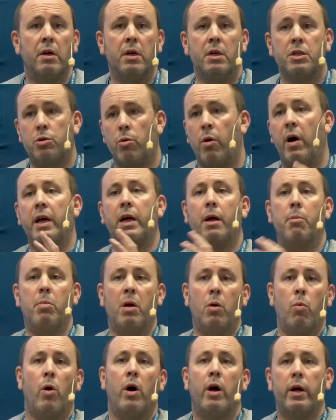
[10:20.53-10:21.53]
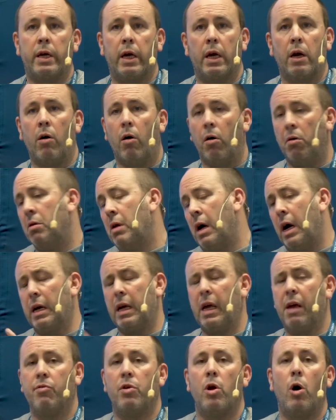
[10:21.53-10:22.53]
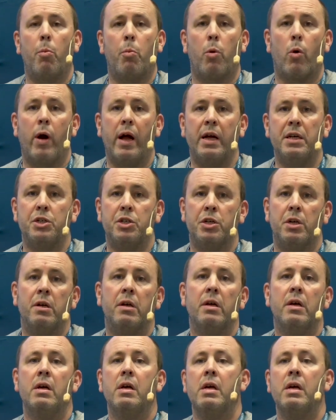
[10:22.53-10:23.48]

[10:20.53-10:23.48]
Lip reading: So I can be working on a given operation